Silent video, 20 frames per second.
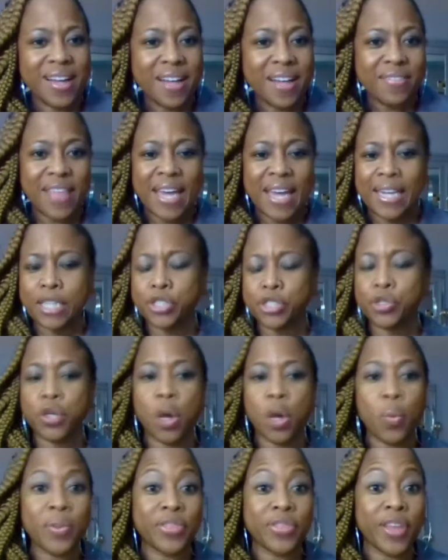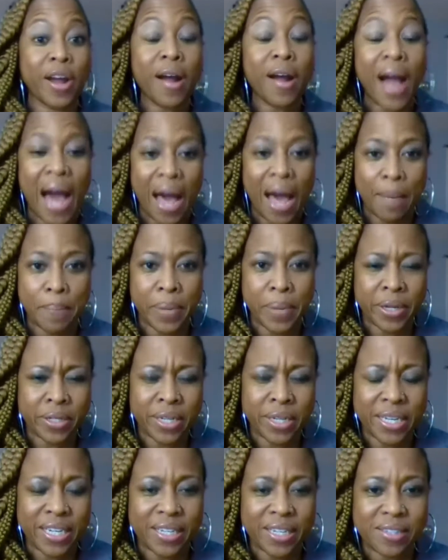That lets you know what their hot button
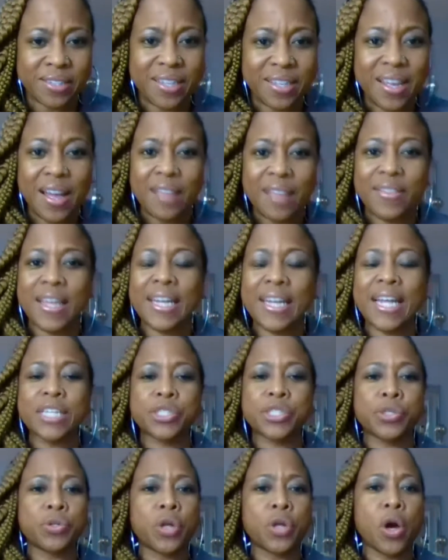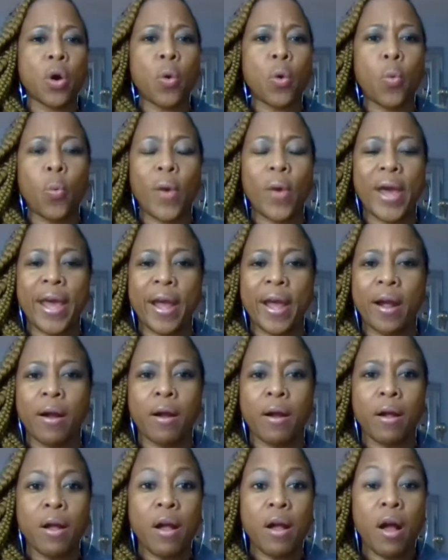is. That lets you know
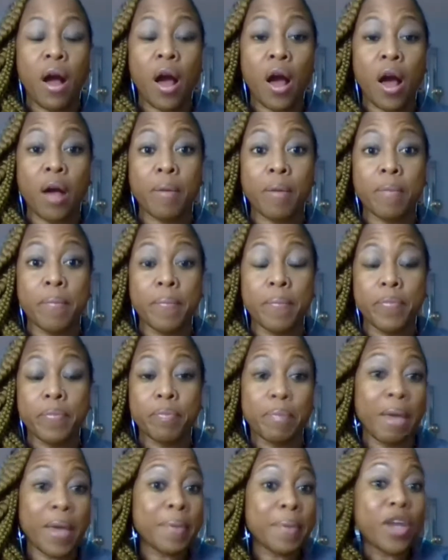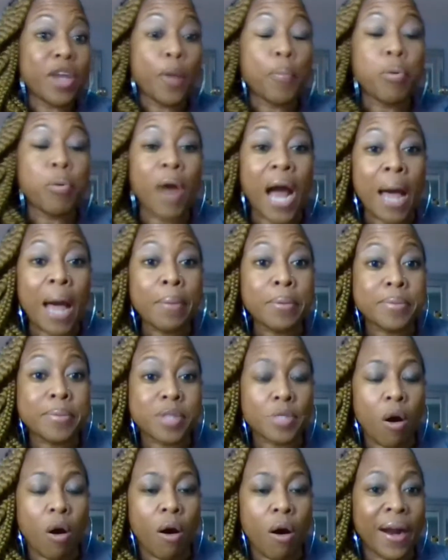where maybe their problems
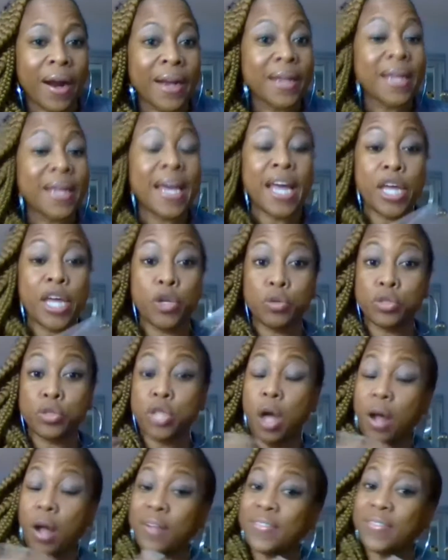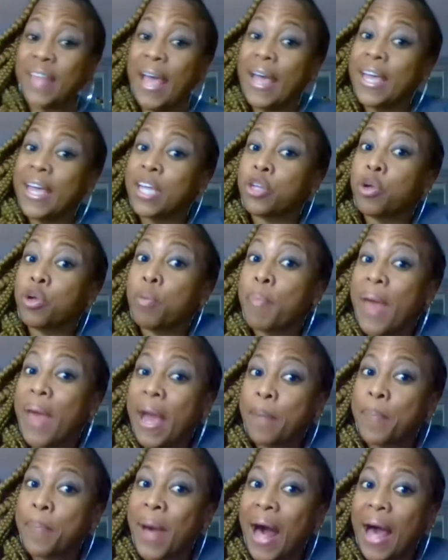are. You tuck that in your
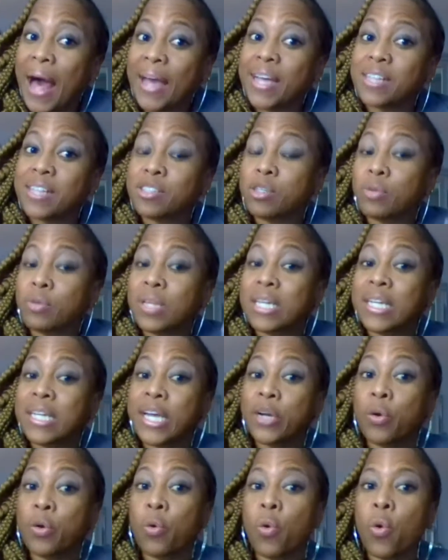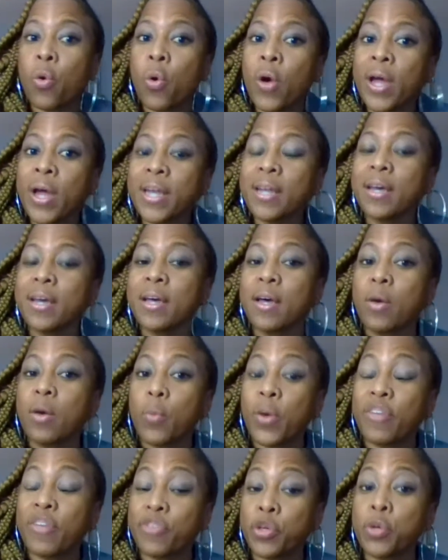back pocket so that later on,
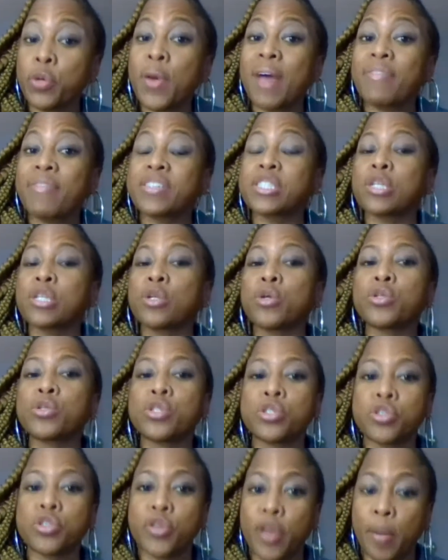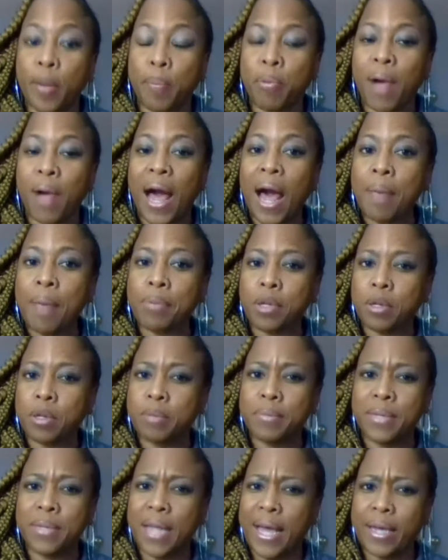if you have a solution to their problem,
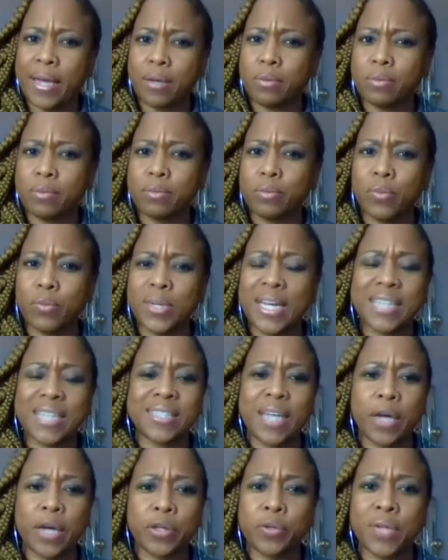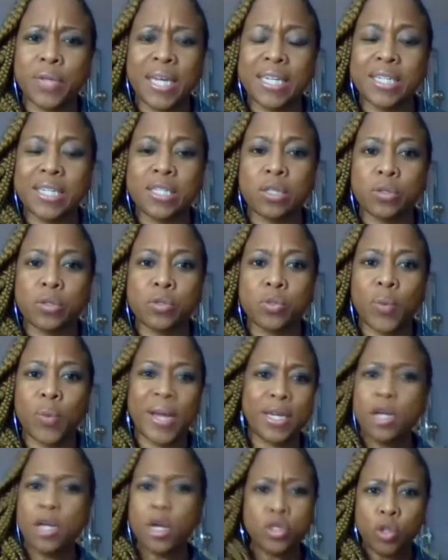like when they tell you they need to lose
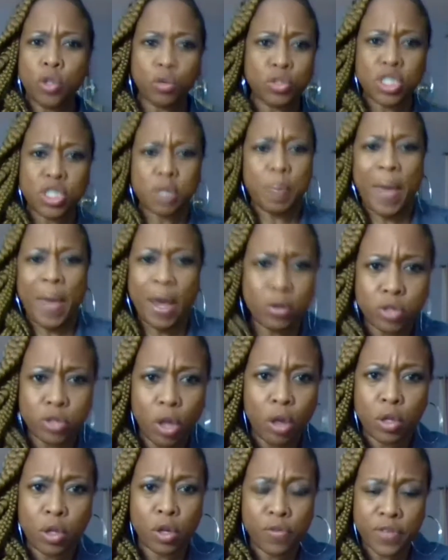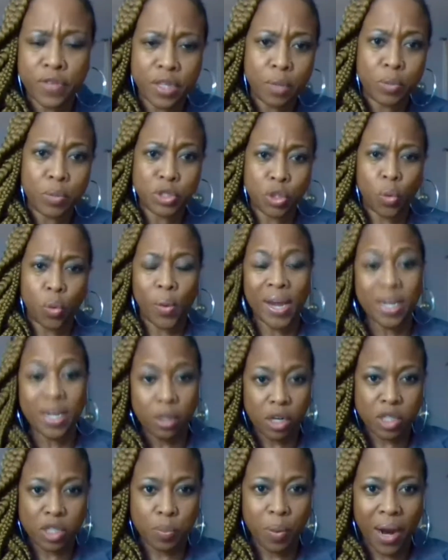weight, don't just pounce all over them with your weight
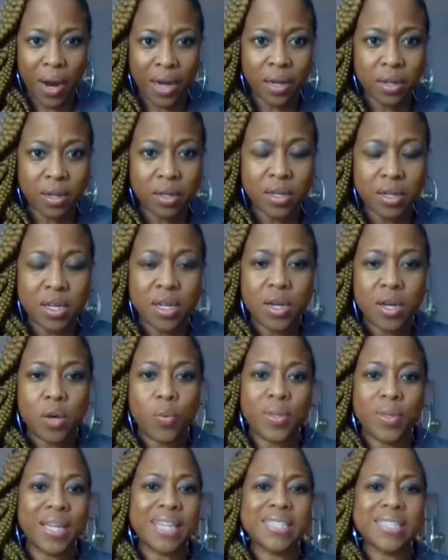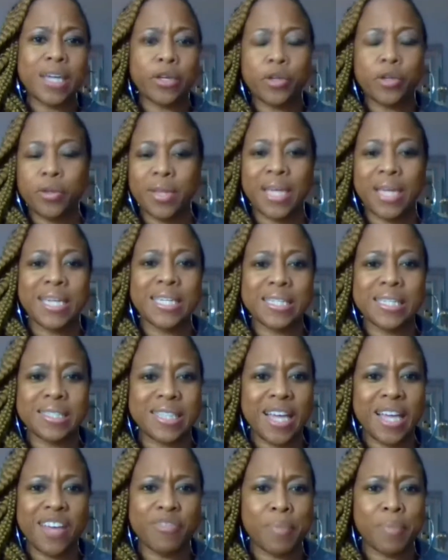loss product. When they tell you they need to
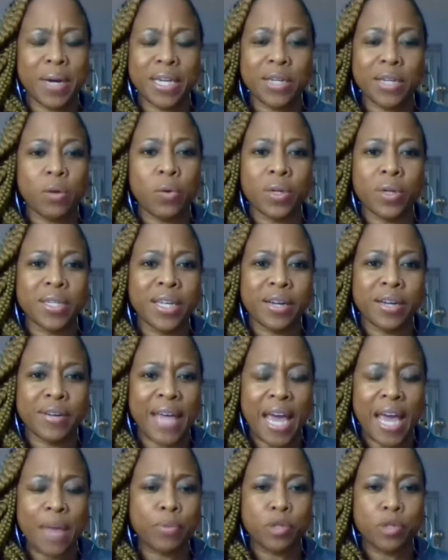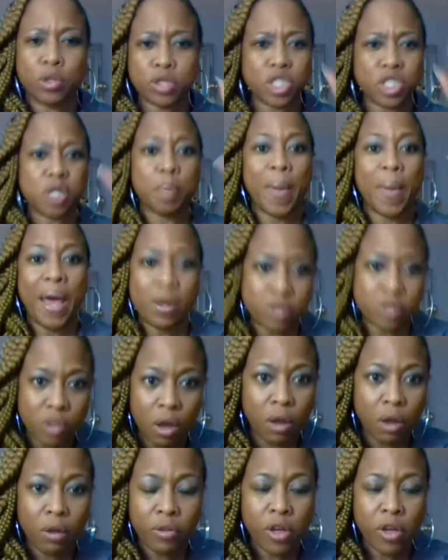save money on their cable, don't just pounce
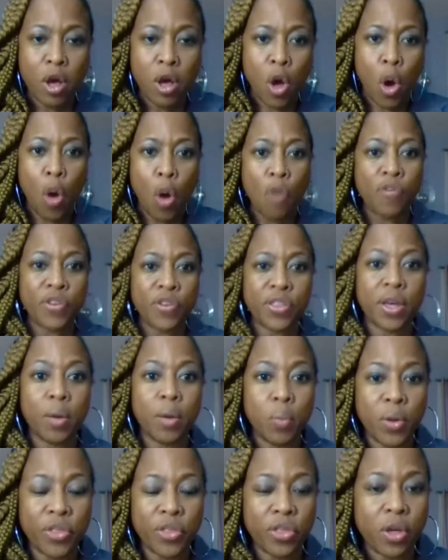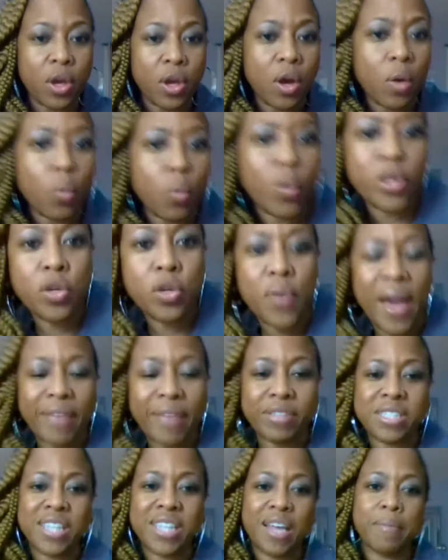all over them with what you have
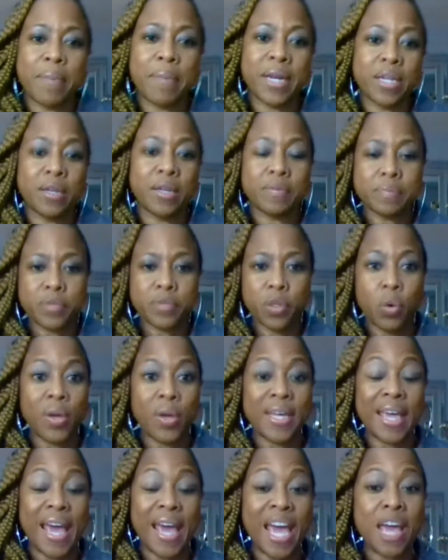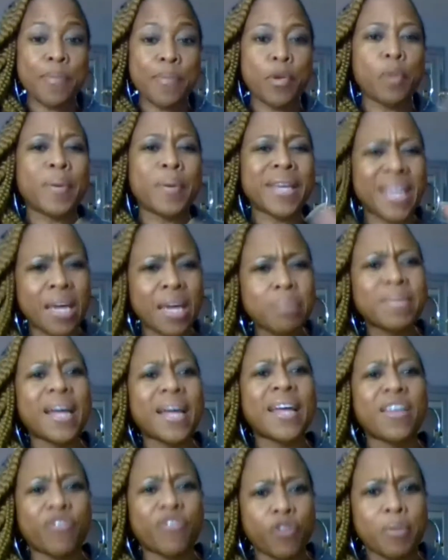to save money on cable, but keep
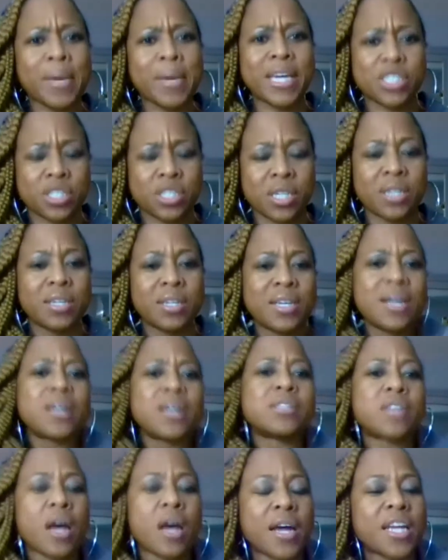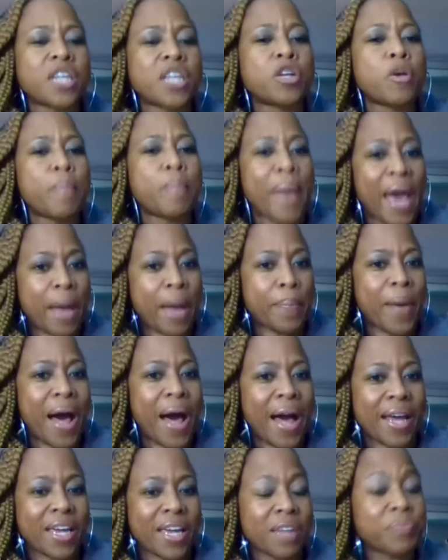that information, tuck it in your back
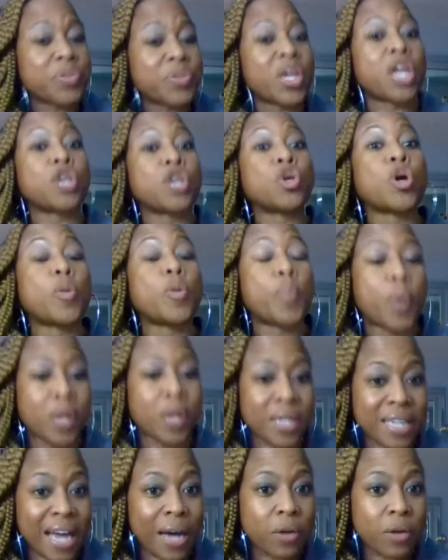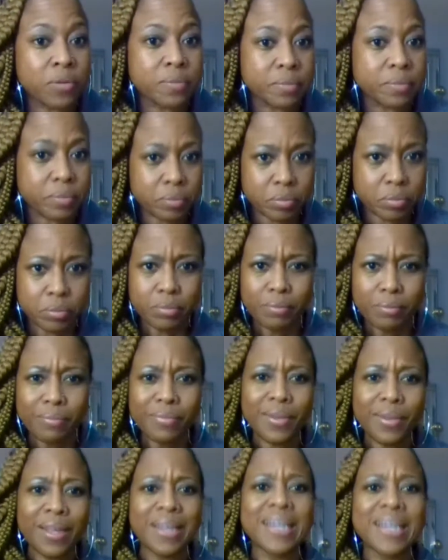pocket, and you can pull it out
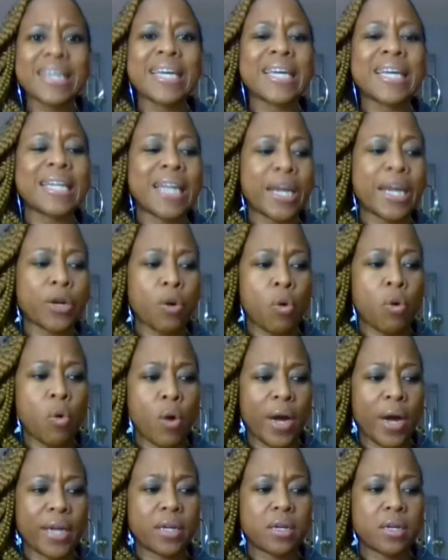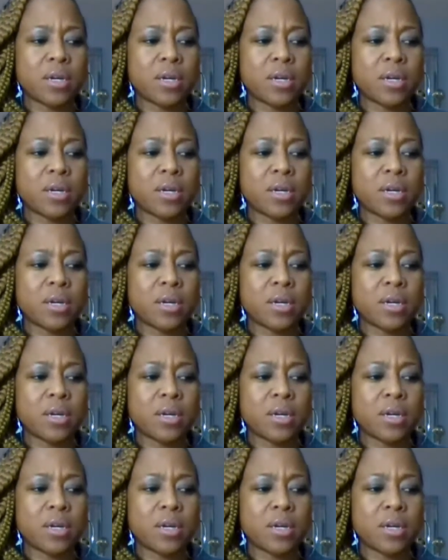again later on.